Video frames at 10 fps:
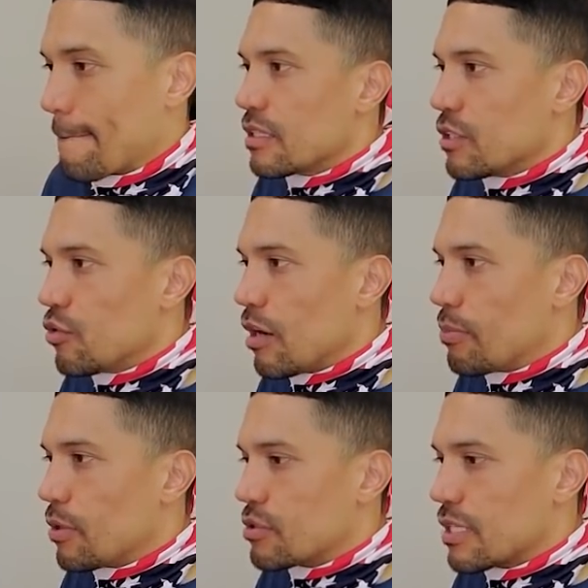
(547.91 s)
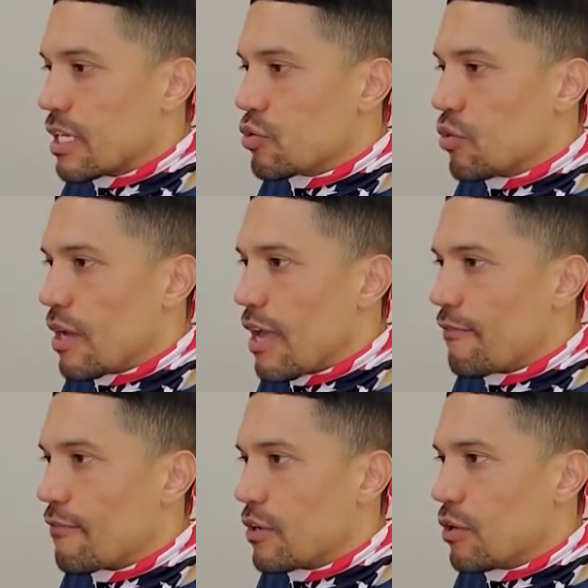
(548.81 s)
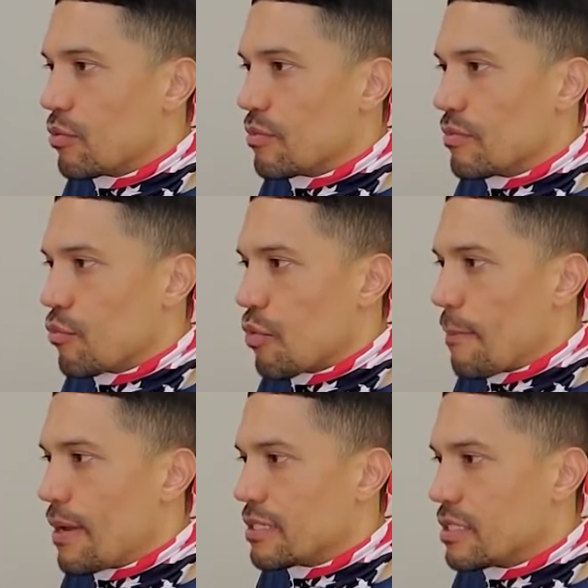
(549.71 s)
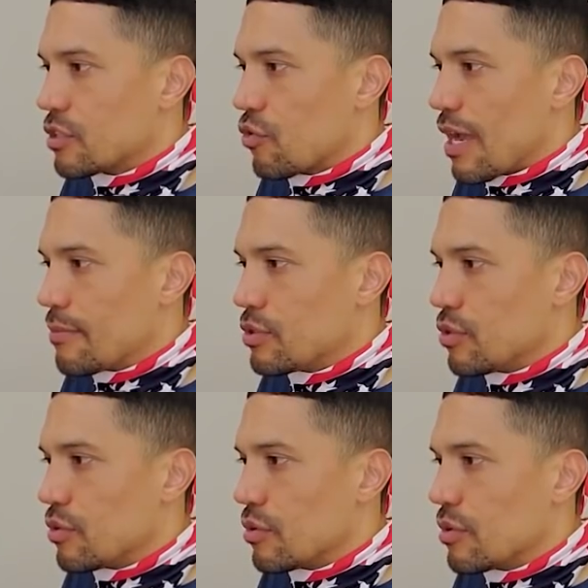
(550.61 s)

Did you upload Schedule F? Nope. What best describes you?